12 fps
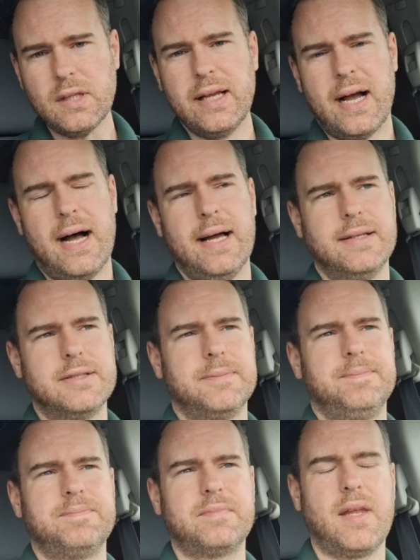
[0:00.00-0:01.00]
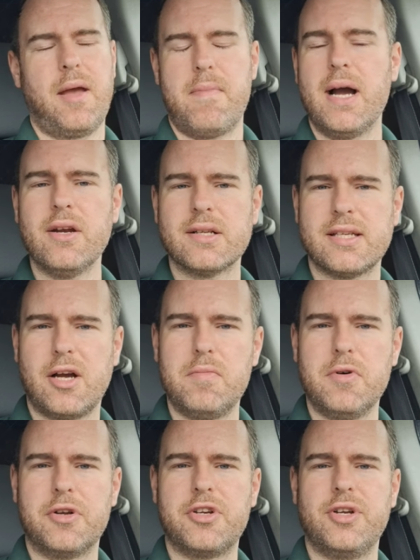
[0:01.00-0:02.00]
And it might not sound
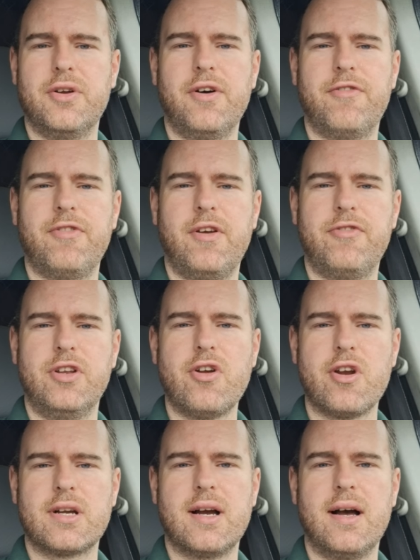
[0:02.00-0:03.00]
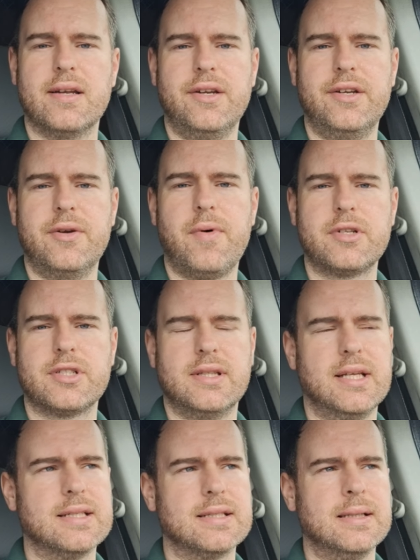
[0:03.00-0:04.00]
much, if you're not a gardener and you're watching
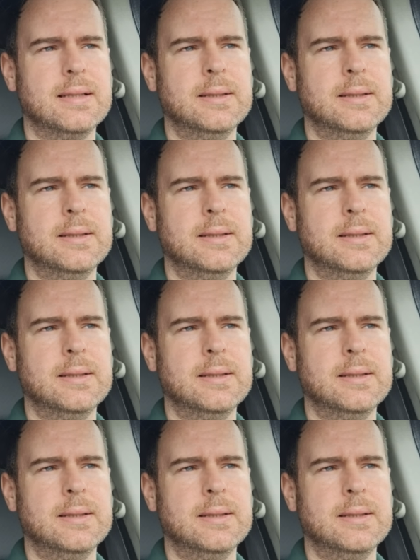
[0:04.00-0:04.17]
this,